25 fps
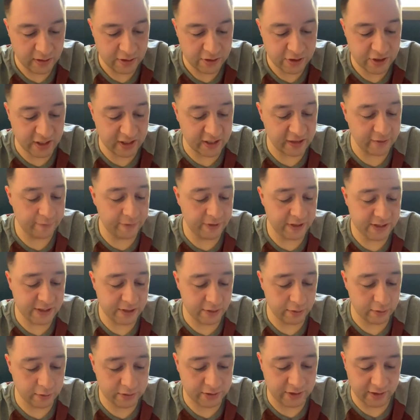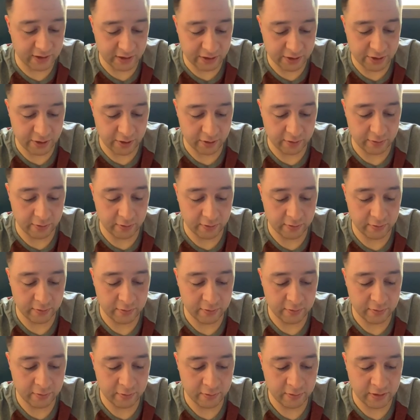Johnny and Vincent looked at each other.
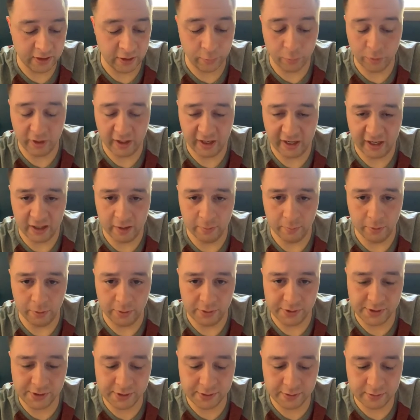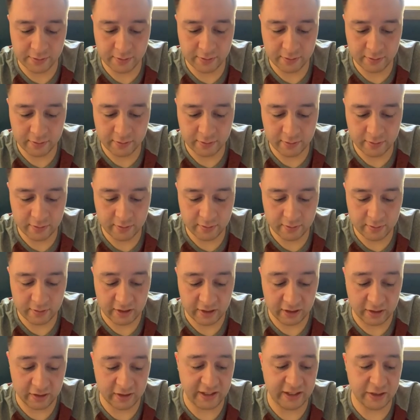They weren't animals.
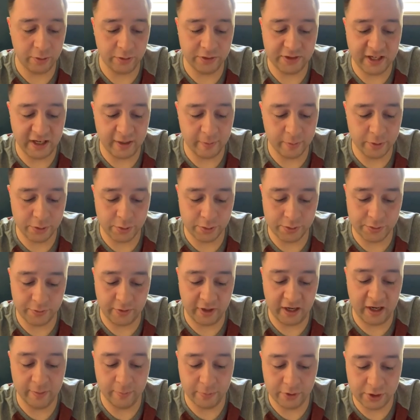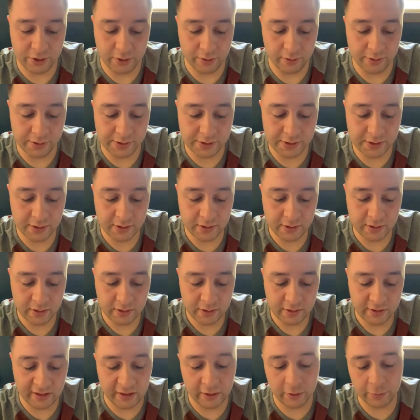And collateral damage was for amateurs.
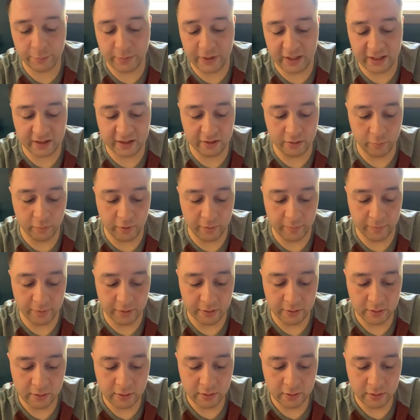They looked back at the women.